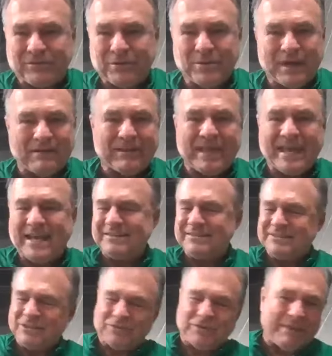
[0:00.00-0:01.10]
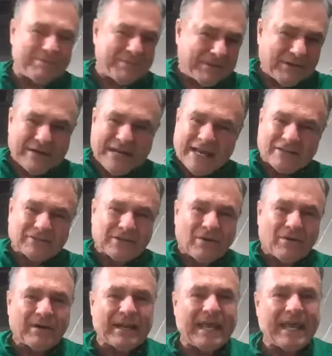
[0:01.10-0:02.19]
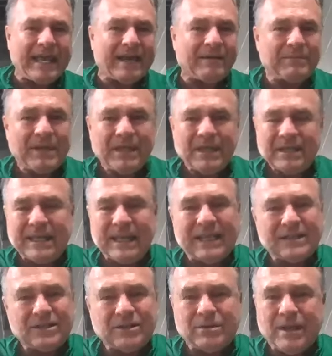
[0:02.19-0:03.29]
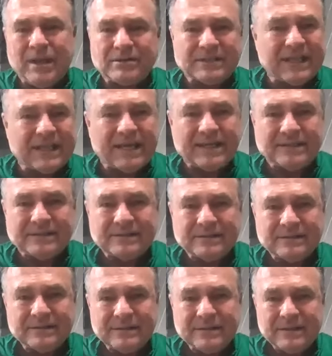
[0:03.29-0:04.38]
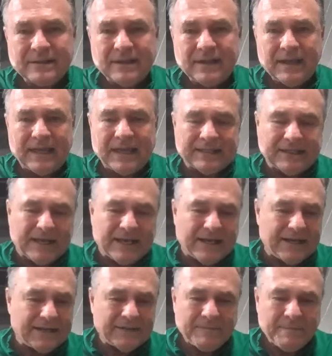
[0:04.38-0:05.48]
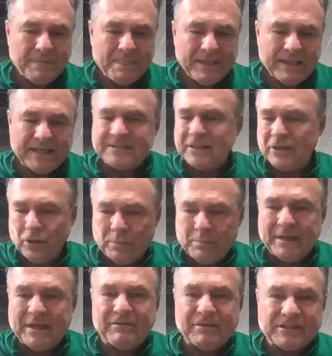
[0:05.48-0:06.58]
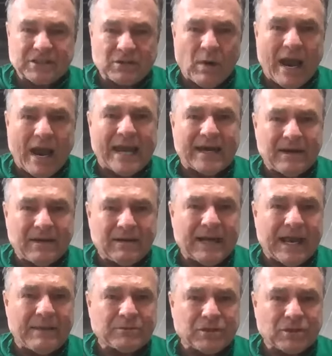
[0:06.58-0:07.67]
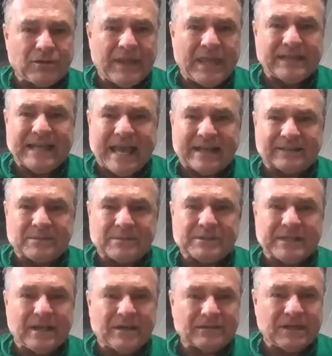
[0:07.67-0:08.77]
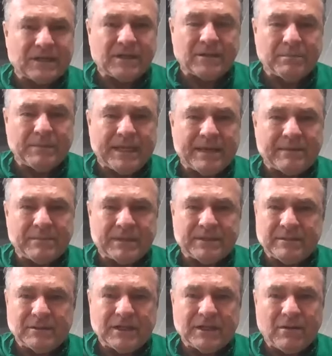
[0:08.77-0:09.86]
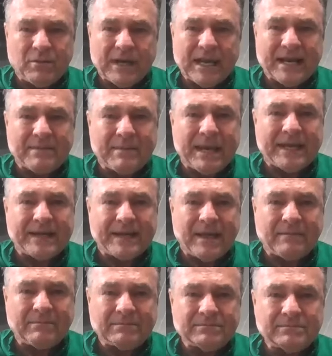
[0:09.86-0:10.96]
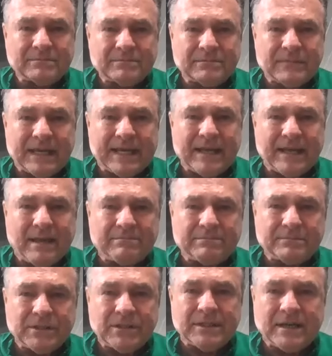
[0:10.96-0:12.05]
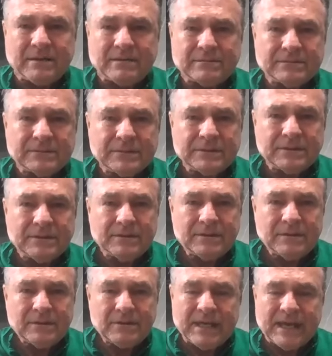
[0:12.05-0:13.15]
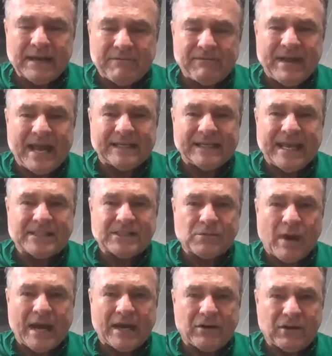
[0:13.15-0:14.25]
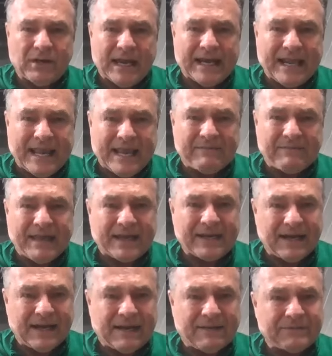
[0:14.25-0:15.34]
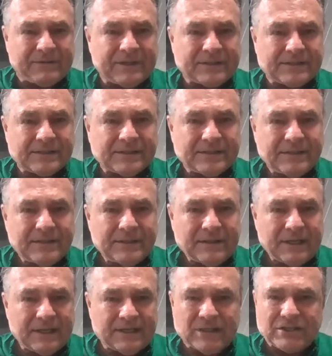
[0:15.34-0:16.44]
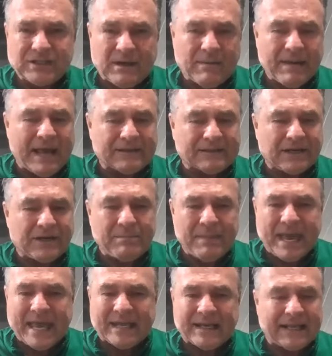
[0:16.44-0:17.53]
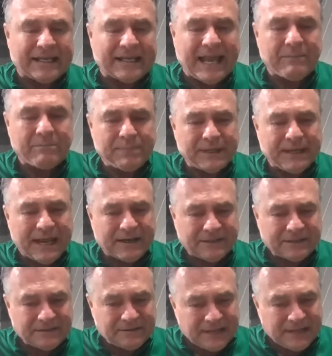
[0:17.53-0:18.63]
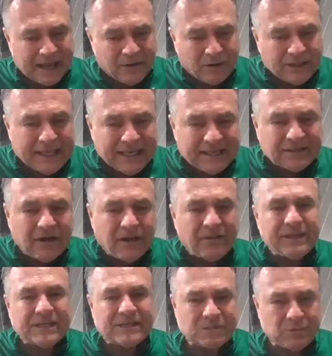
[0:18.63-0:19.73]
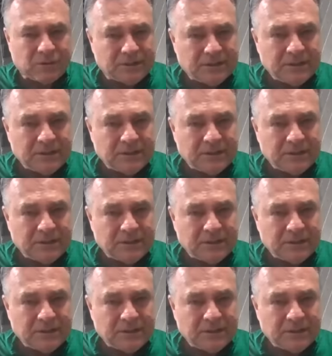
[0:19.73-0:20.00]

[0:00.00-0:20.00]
through everything, strip it, go down, score a layup. Can't do those things. And it's a little bit of a swagger. I'm sure they doubt themselves a little bit, but we got to man up. Man up, You got to find that swagger. You got to have that confidence. And just come out there and battle. But I'll end on this one.